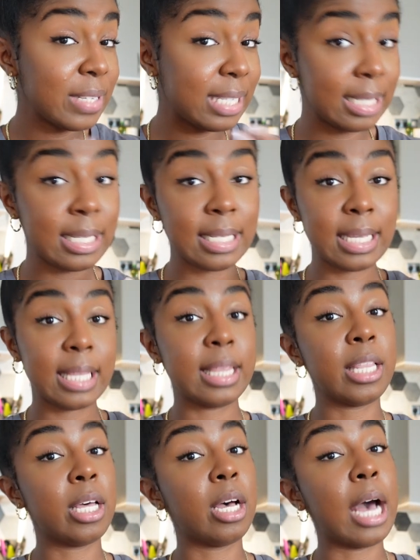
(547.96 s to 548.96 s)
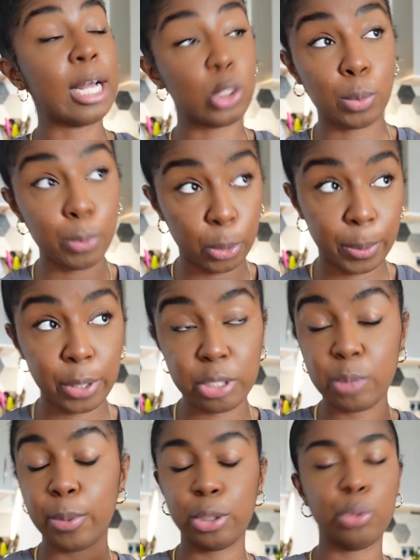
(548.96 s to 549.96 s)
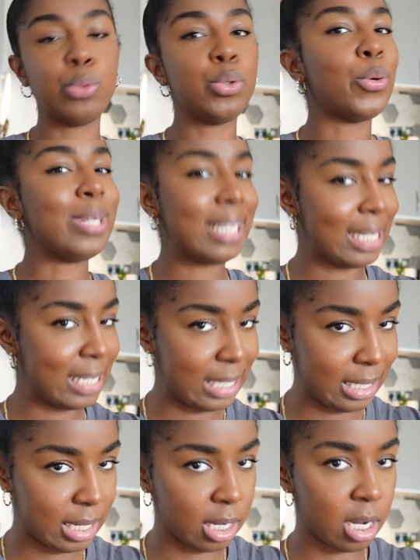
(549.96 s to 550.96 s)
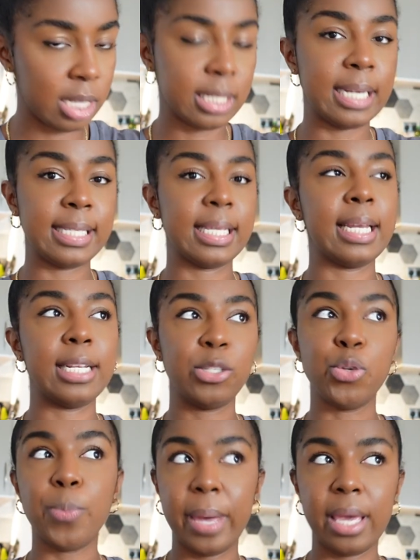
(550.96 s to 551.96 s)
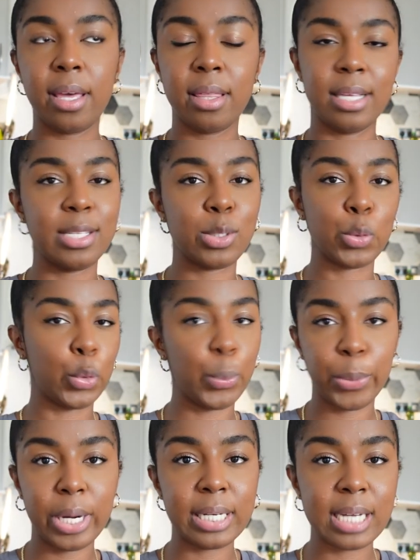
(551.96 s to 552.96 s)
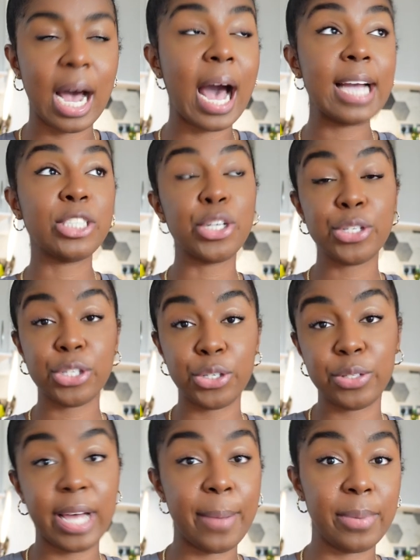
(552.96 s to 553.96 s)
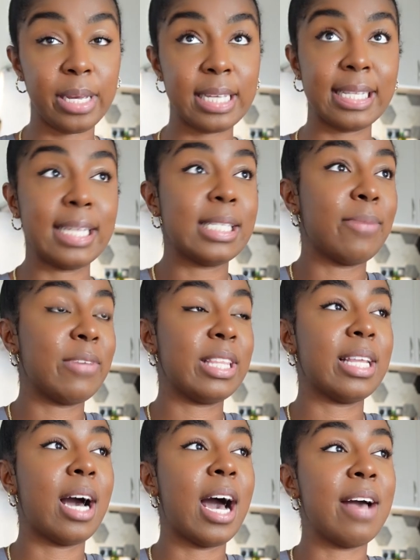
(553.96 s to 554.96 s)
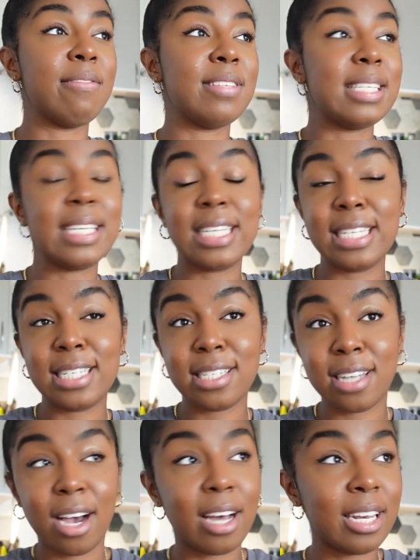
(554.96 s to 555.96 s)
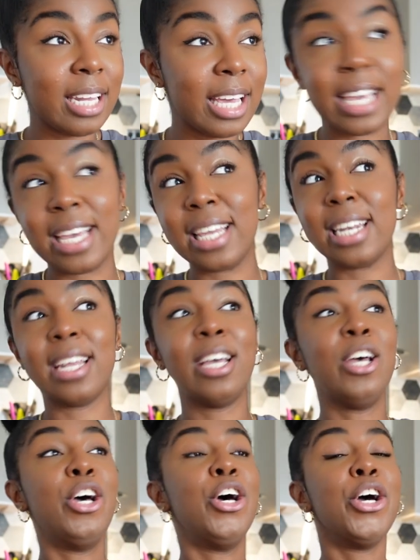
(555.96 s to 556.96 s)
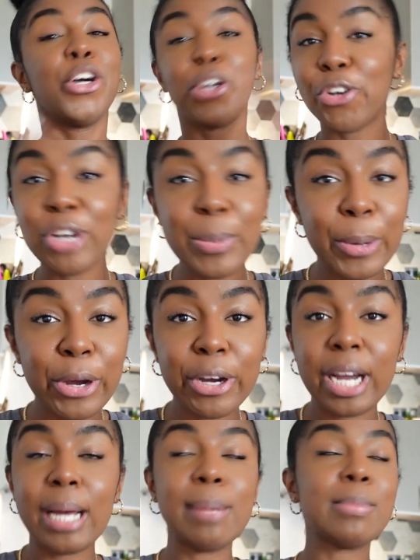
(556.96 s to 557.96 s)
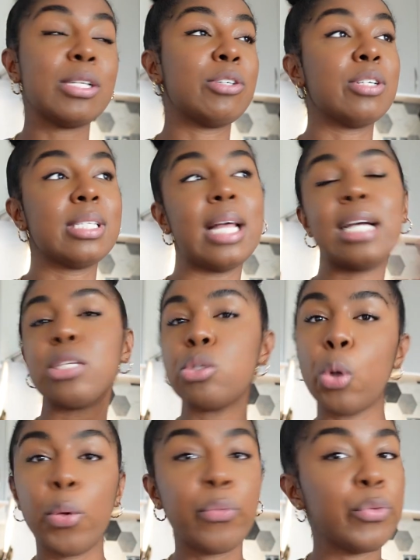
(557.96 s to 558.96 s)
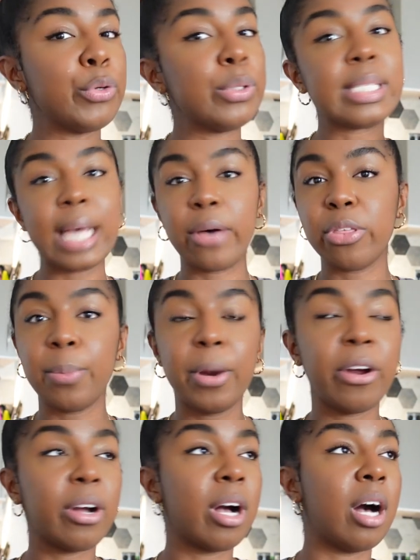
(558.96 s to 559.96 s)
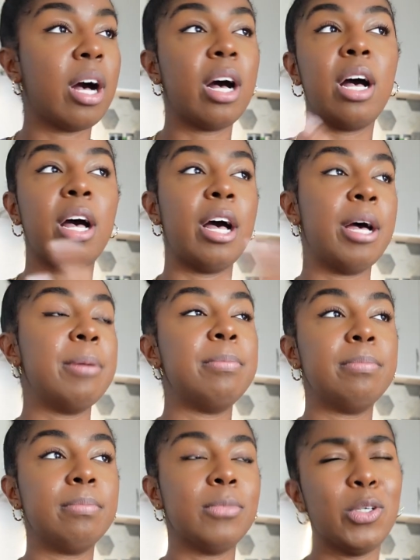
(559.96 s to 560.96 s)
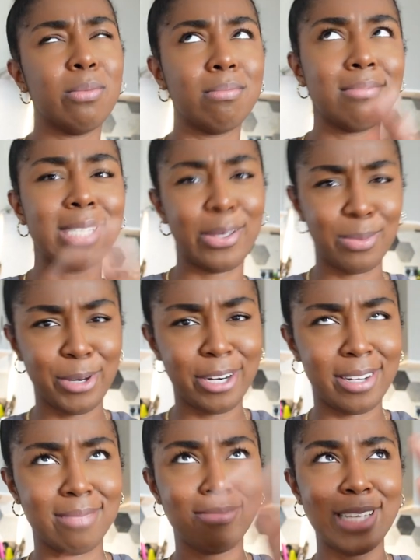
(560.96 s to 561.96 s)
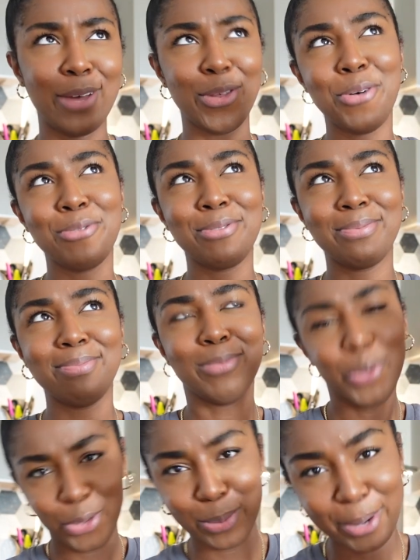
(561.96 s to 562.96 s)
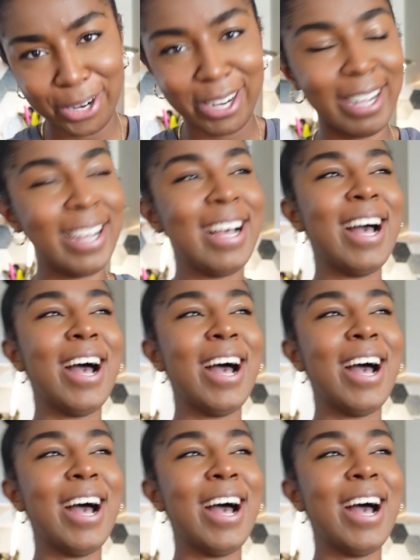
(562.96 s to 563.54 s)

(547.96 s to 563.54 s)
it says this in the actual blog post, but you do not need a cast iron skillet to make this cornbread. I chose to do that because that's something that I've seen done in cookery programs across like soul food, South America, not South America, south of North America,